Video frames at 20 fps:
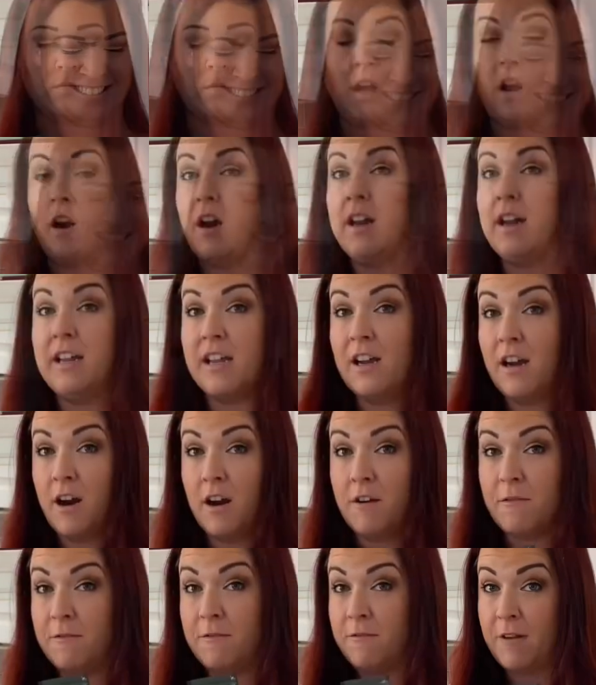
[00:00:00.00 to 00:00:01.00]
All right, here
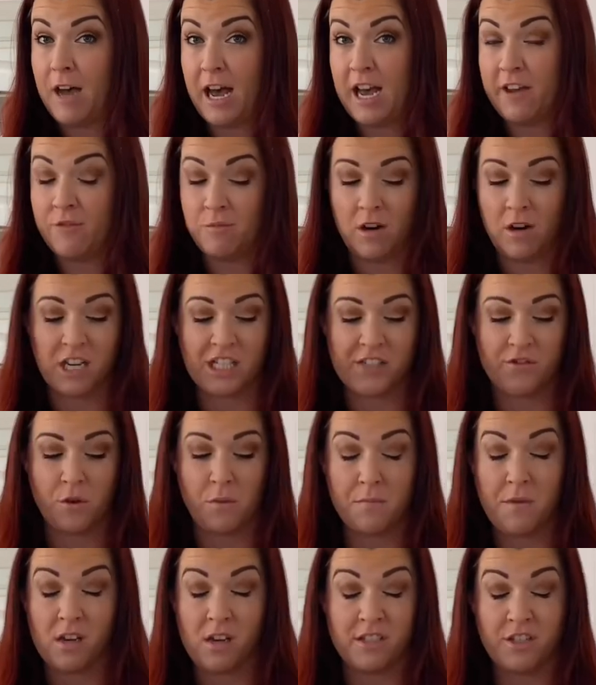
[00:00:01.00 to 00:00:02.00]
are five products
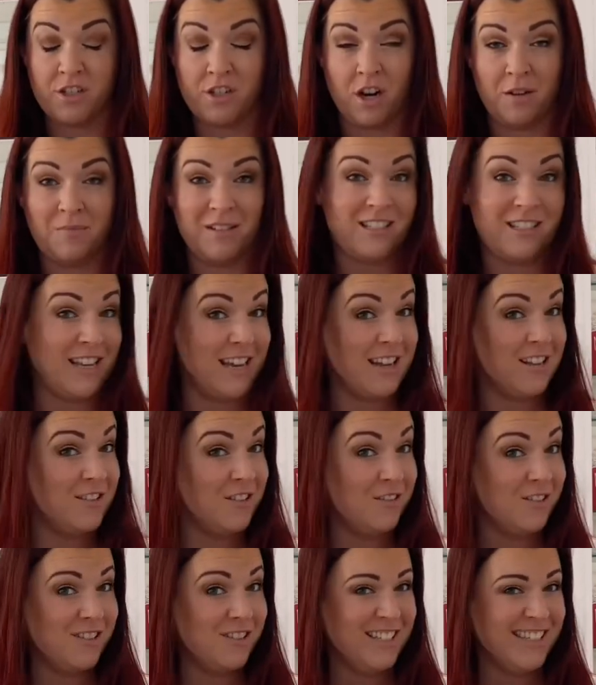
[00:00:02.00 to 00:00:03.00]
from our BoxyCharm. Let's take a
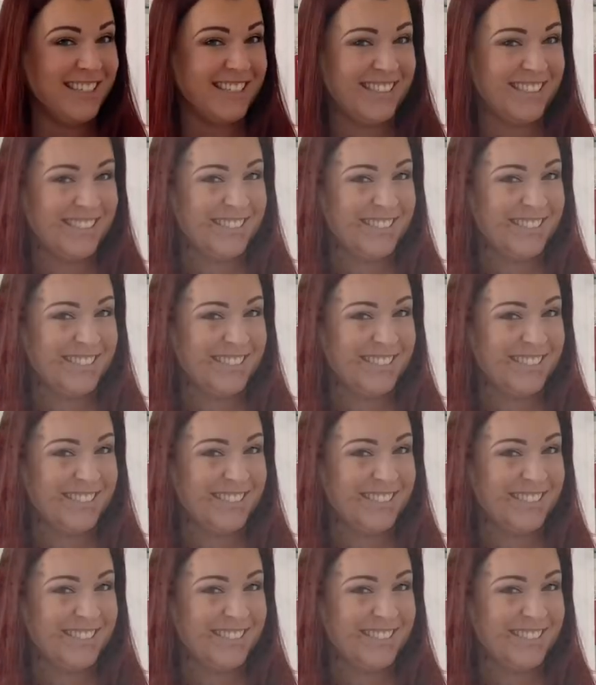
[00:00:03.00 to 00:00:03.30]
closer look.